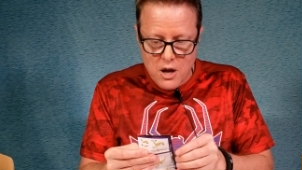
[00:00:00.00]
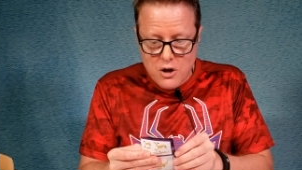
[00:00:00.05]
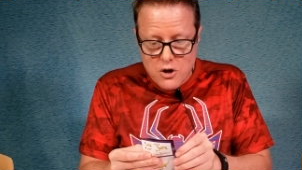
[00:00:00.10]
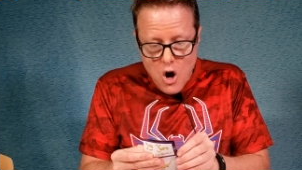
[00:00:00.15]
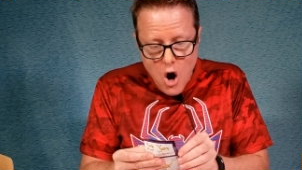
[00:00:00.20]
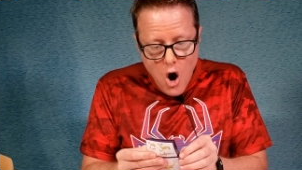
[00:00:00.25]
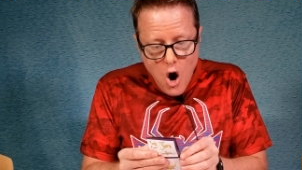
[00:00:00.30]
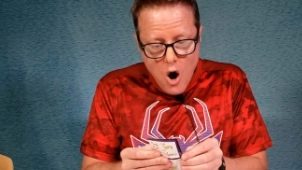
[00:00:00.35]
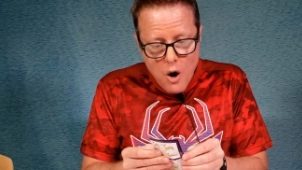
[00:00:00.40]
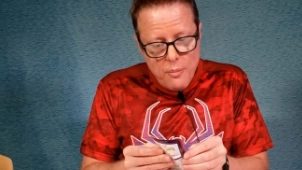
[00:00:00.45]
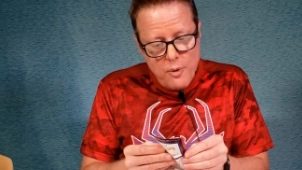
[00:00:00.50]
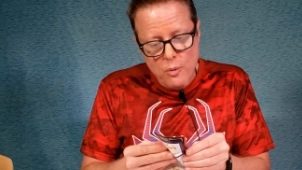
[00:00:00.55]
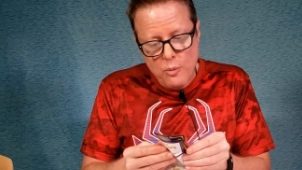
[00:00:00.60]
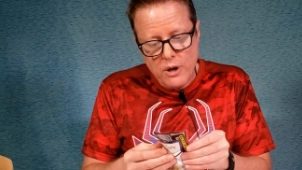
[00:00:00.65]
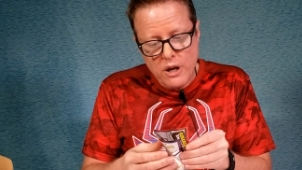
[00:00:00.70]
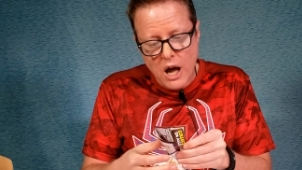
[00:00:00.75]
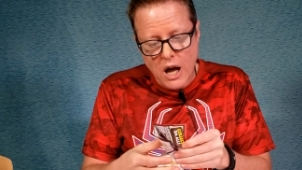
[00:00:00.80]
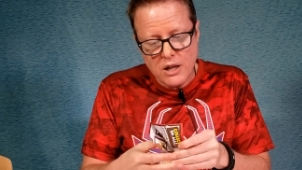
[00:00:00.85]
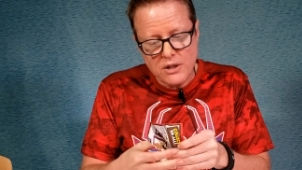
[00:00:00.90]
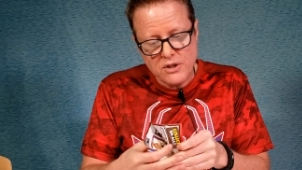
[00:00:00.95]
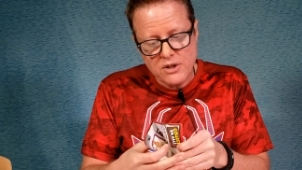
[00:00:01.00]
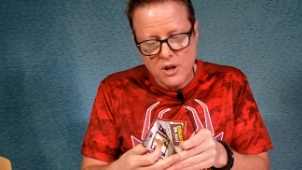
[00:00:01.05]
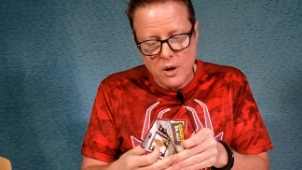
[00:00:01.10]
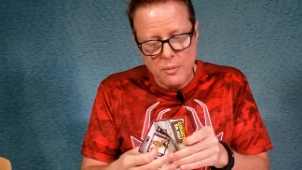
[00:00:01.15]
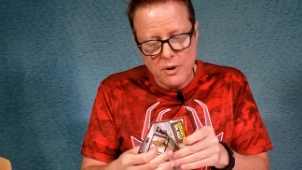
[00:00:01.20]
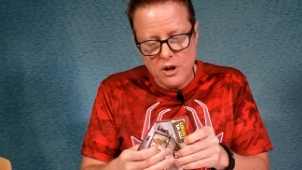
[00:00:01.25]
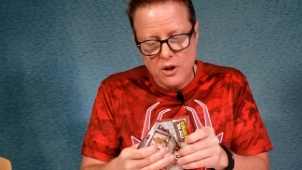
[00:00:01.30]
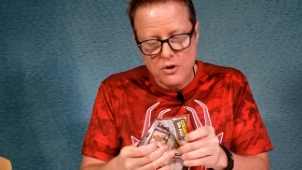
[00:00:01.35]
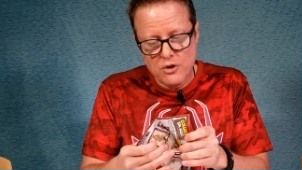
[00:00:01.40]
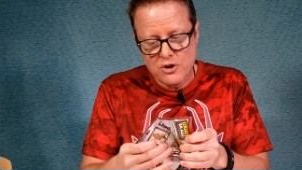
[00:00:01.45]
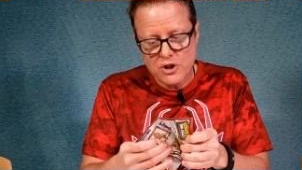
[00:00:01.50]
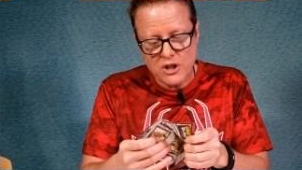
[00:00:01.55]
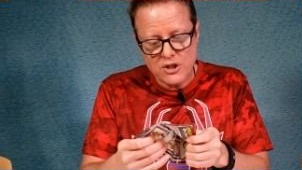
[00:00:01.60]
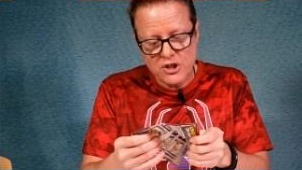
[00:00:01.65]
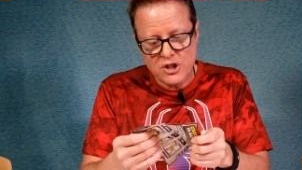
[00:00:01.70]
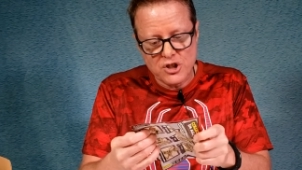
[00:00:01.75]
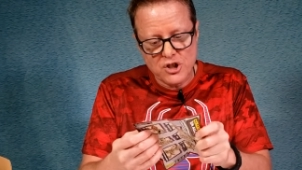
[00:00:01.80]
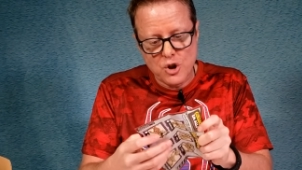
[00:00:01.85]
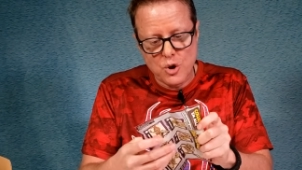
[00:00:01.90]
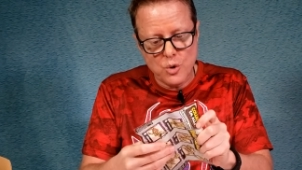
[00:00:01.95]
No, but we got somebody who's just
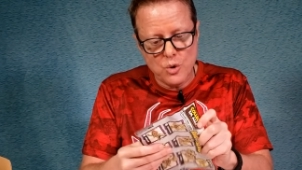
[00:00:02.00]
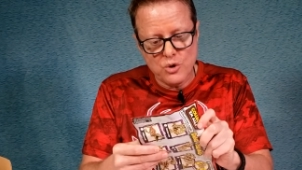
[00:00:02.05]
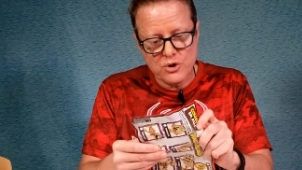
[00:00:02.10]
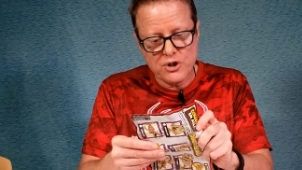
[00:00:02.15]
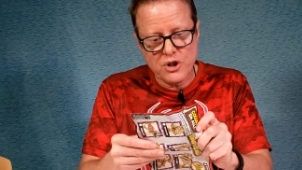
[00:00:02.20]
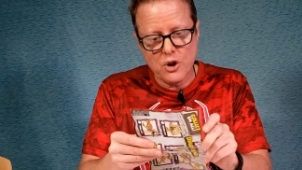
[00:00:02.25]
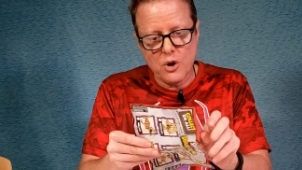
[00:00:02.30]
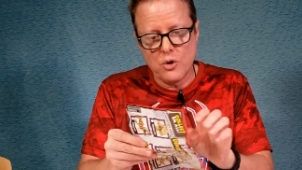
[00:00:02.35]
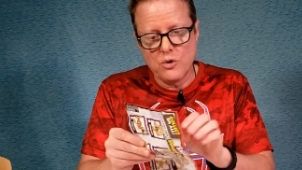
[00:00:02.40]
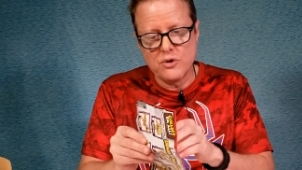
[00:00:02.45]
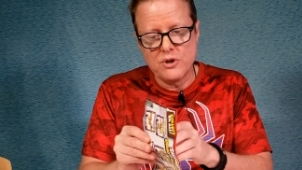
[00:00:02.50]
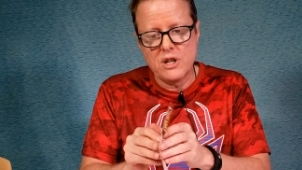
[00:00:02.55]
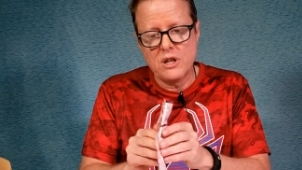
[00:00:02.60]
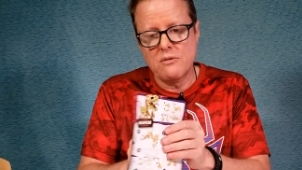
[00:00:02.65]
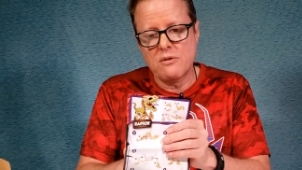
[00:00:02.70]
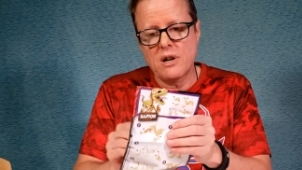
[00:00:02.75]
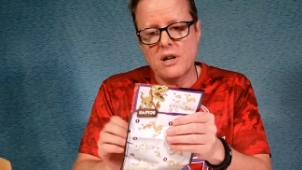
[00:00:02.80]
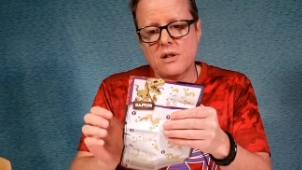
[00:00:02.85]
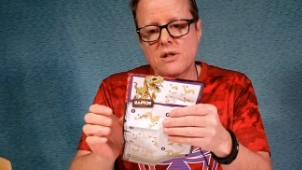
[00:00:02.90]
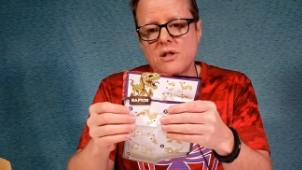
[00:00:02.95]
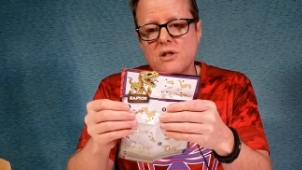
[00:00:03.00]
as cool as the Golden T-Rex.